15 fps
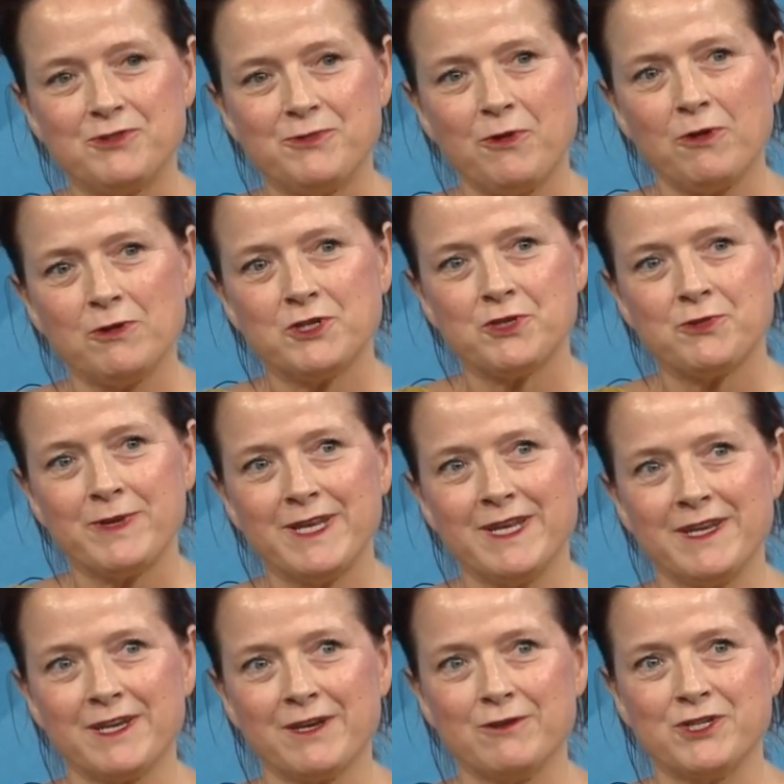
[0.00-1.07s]
whole treaty
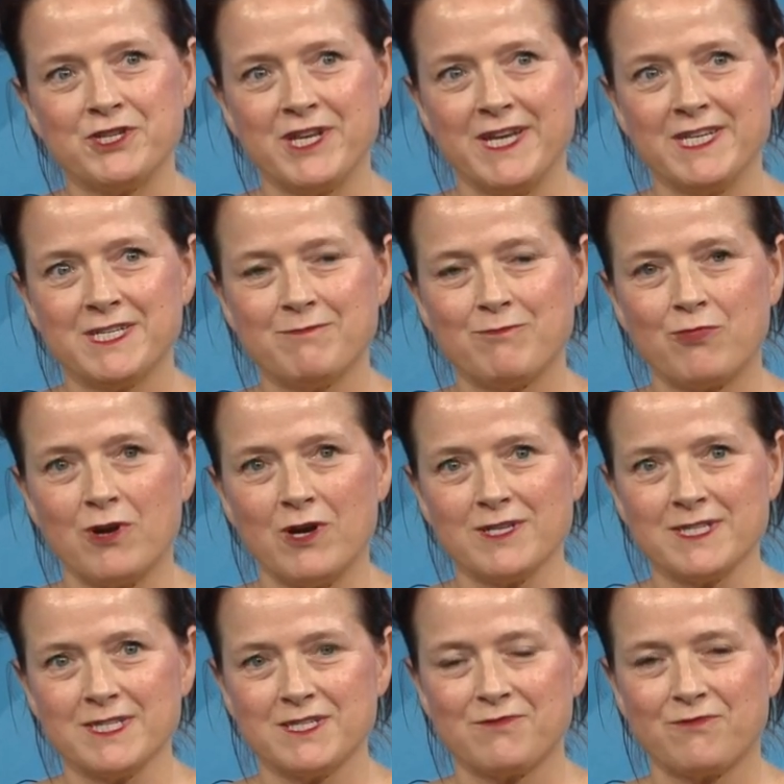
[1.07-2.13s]
negotiation
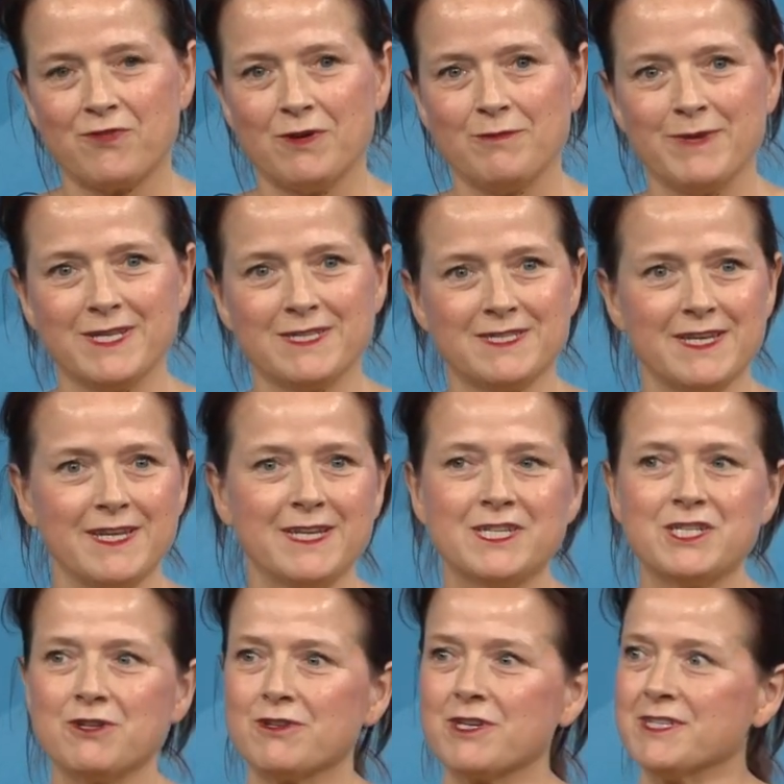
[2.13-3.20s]
process from its
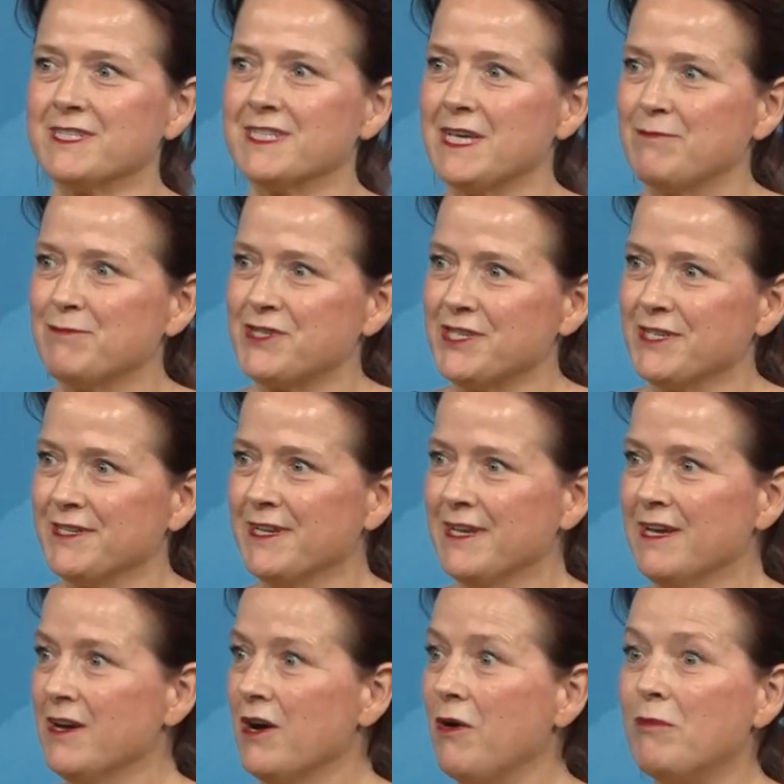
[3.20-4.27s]
initial conception
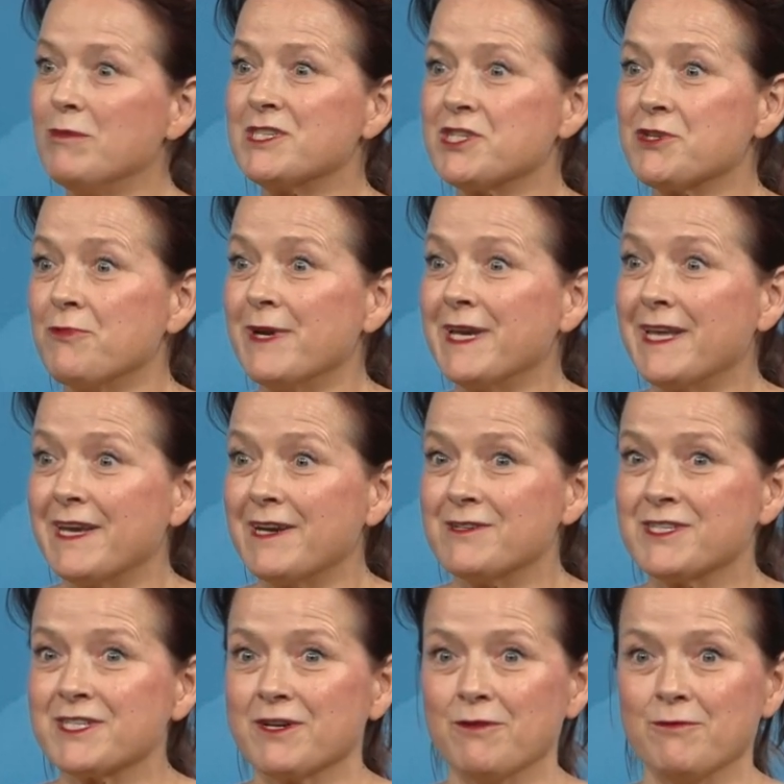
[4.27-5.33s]
almost 20
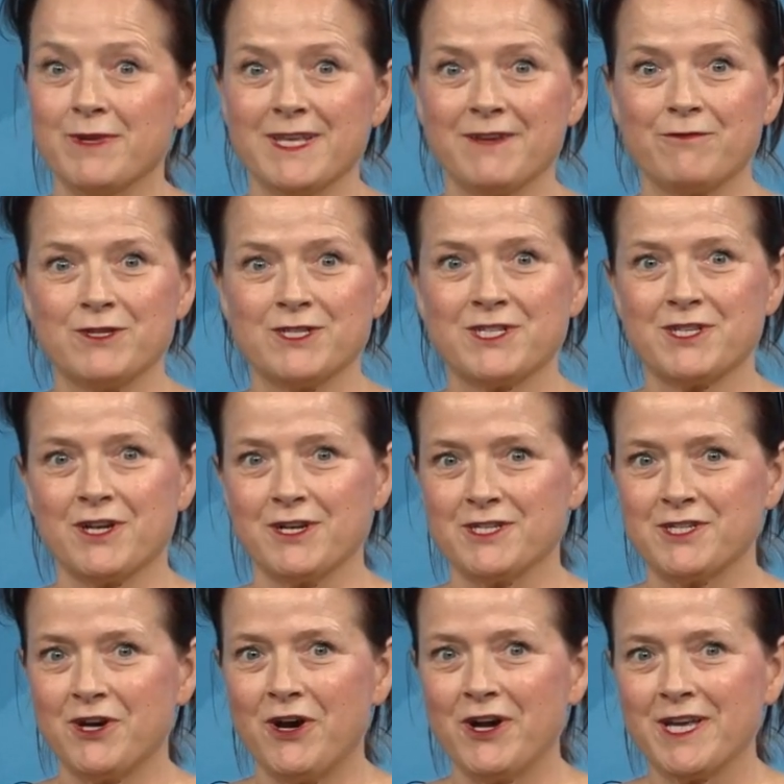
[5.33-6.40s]
years ago when they first started
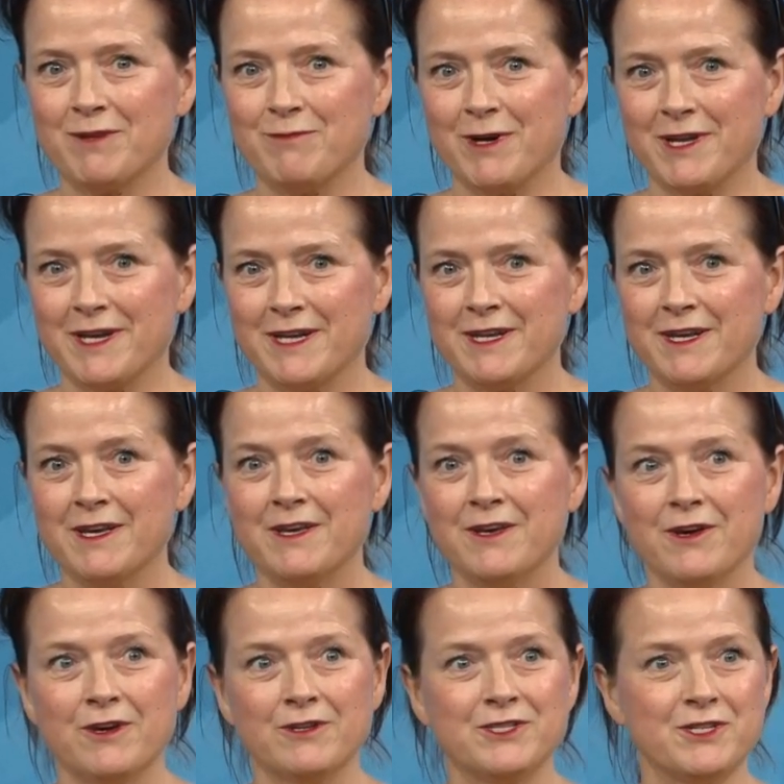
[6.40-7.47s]
talking about it
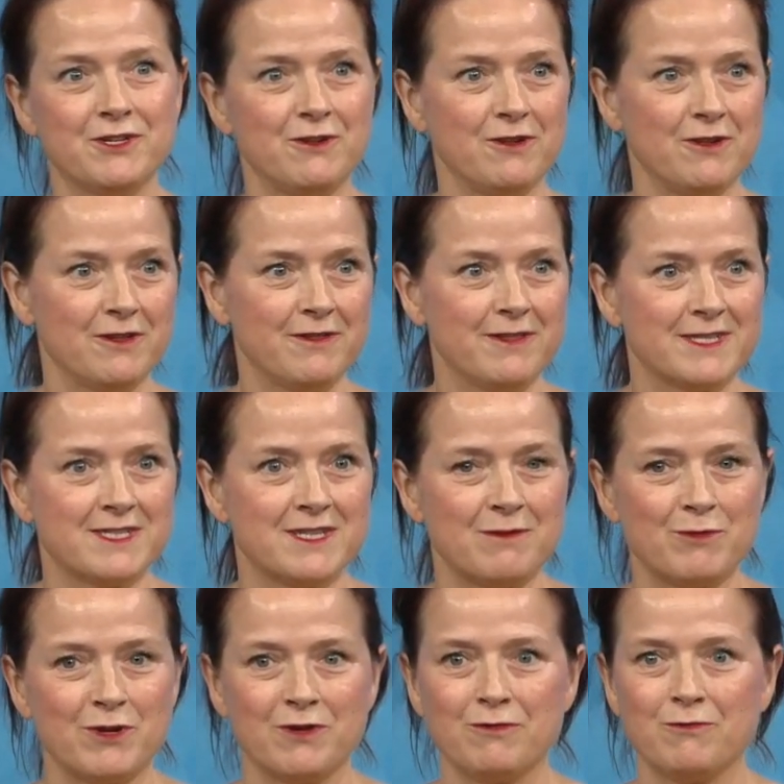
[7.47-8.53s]
until this
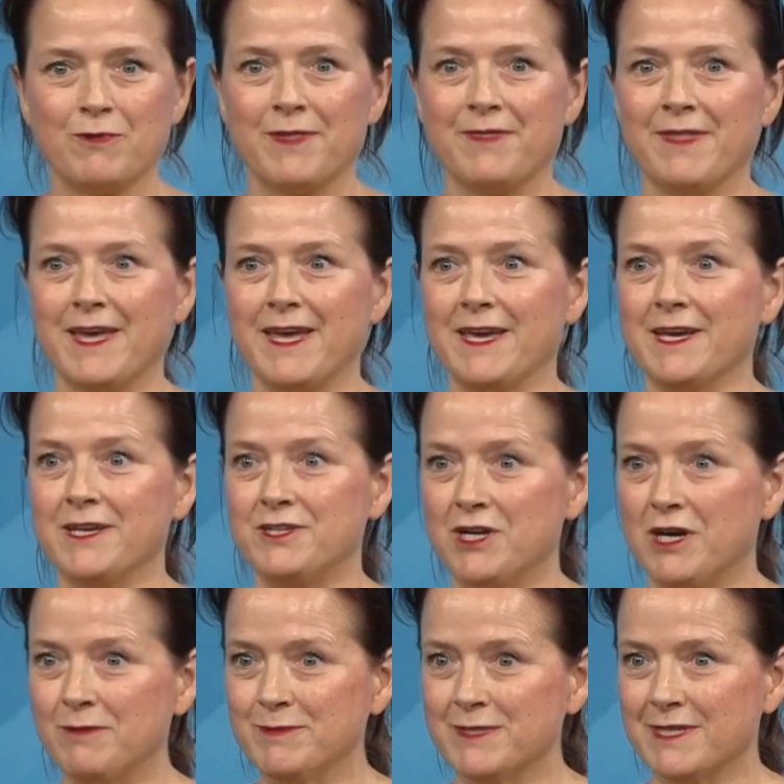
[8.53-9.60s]
summer when they
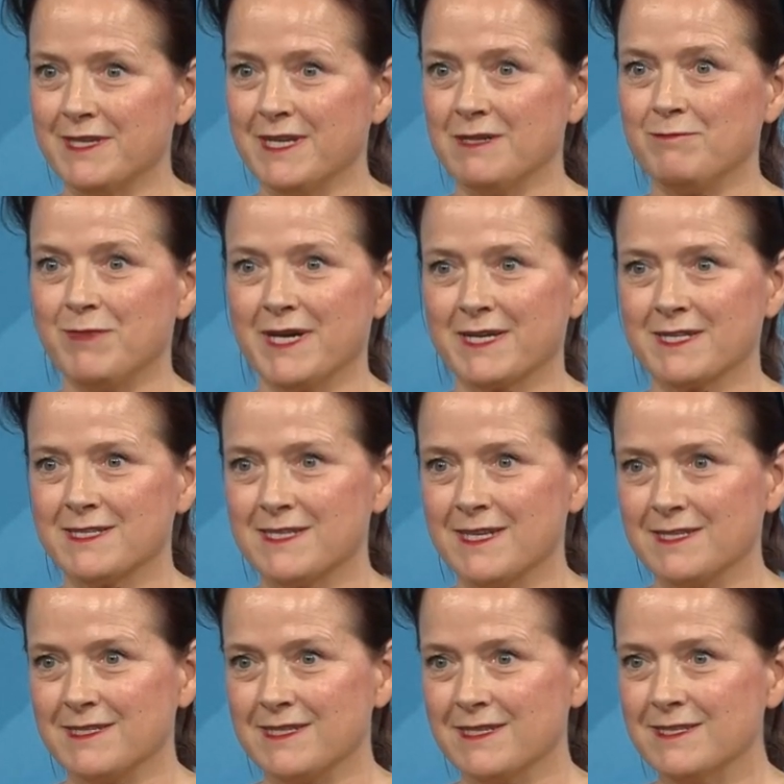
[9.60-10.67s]
adopted it by
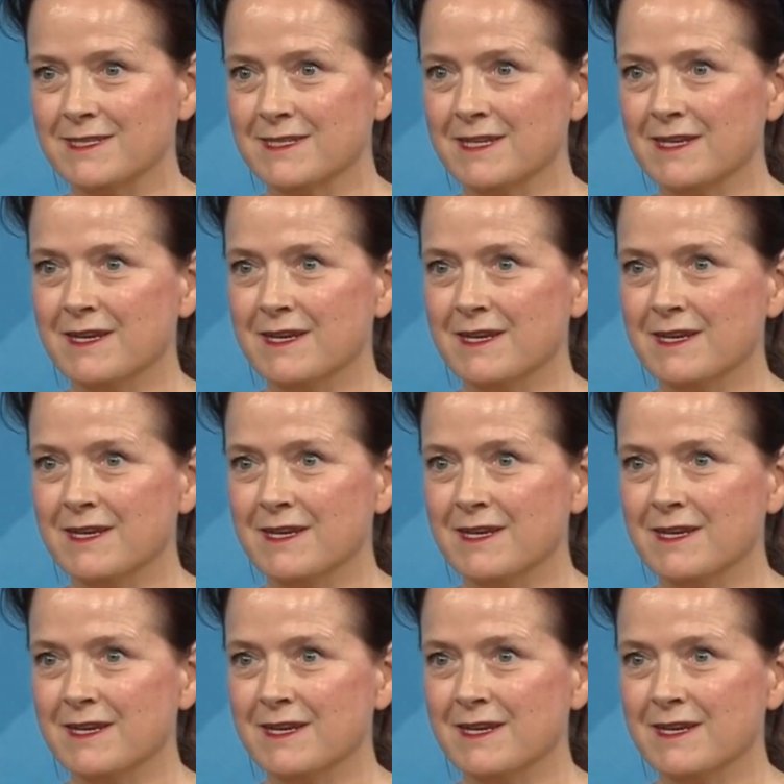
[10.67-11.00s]
consensus,